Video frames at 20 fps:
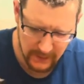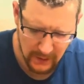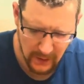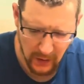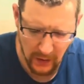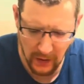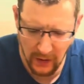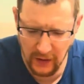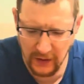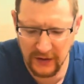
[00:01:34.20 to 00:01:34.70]

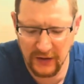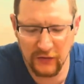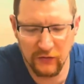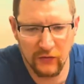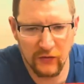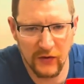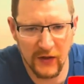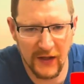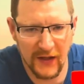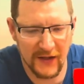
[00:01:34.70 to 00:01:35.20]
Oh, I can
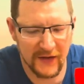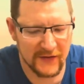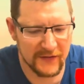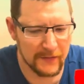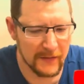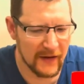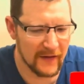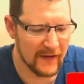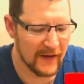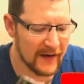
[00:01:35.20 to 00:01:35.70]
really
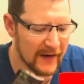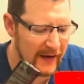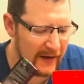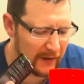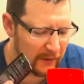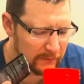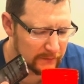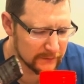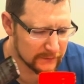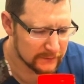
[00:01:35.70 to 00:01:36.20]
smell that
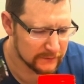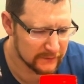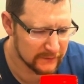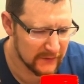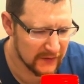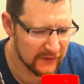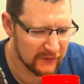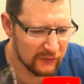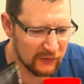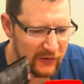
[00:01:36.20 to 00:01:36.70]
now.
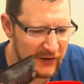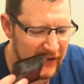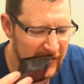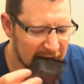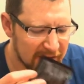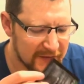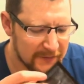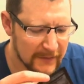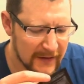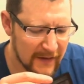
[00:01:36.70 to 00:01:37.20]

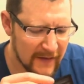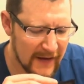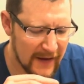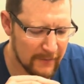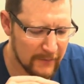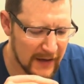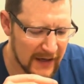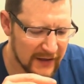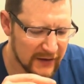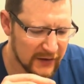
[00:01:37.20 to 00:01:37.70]
Really smell that
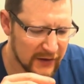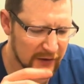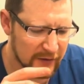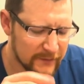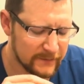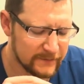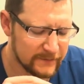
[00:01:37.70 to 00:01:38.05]
mango.